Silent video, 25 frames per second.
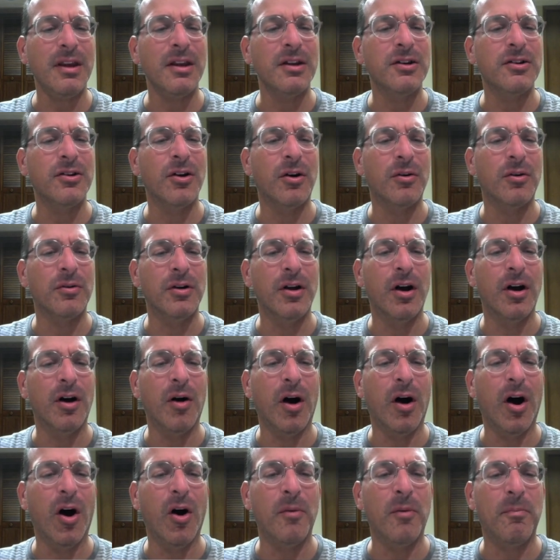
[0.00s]
Don't know.
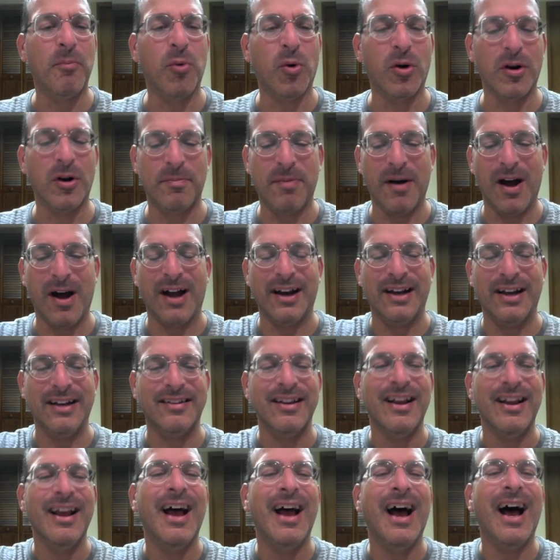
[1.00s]
Oh, porta potties.
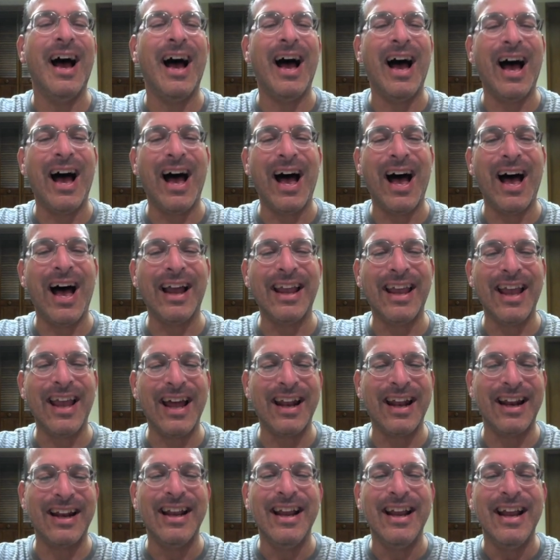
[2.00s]
Ah, I
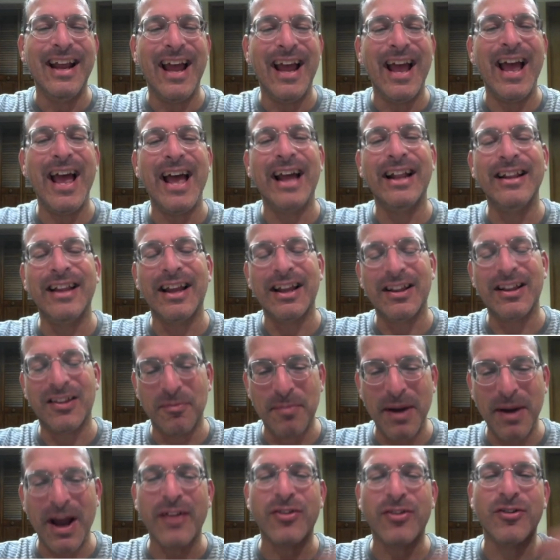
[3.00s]
get it. Head, like the
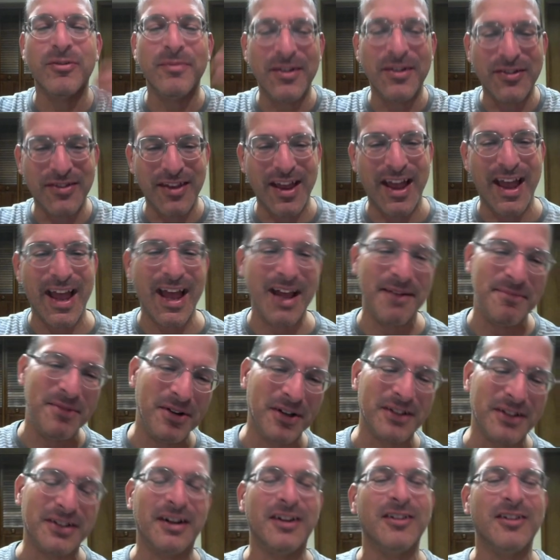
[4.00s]
bathroom is the head.
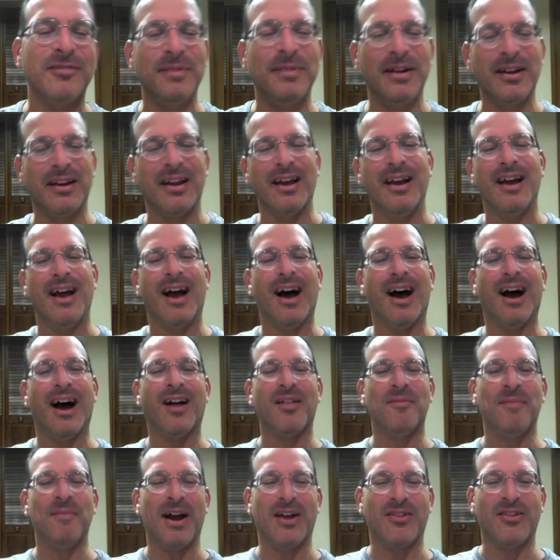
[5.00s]
Military speak. Uh,
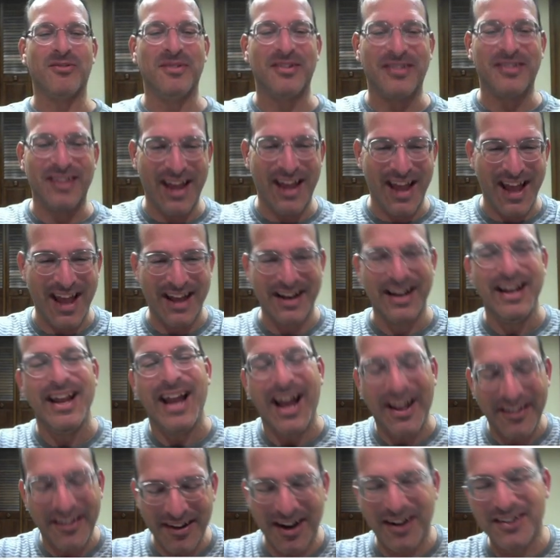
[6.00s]
the bathroom is the head,
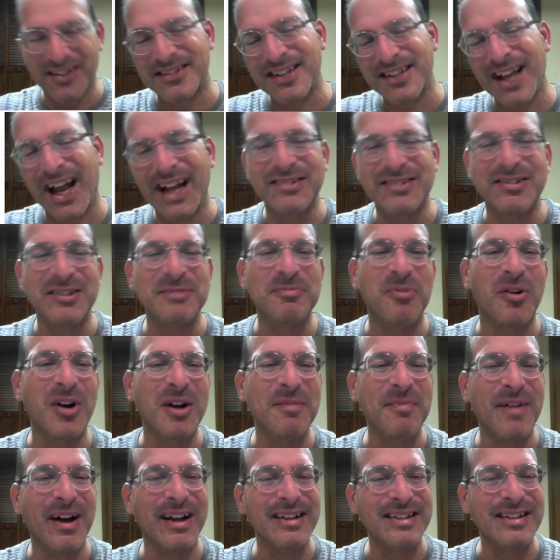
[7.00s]
and they're outside those porta
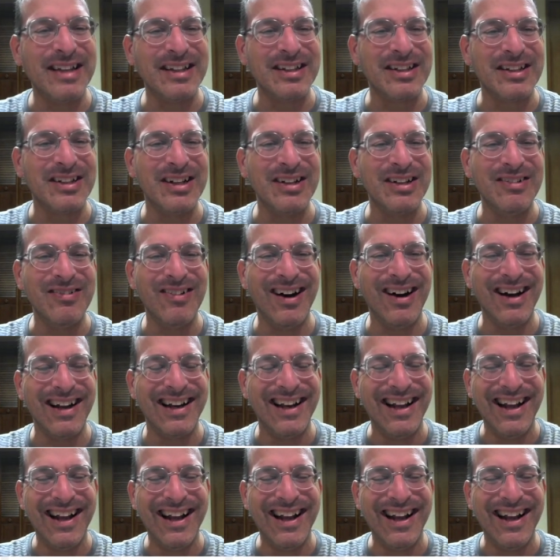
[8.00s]
potties. That's a good one.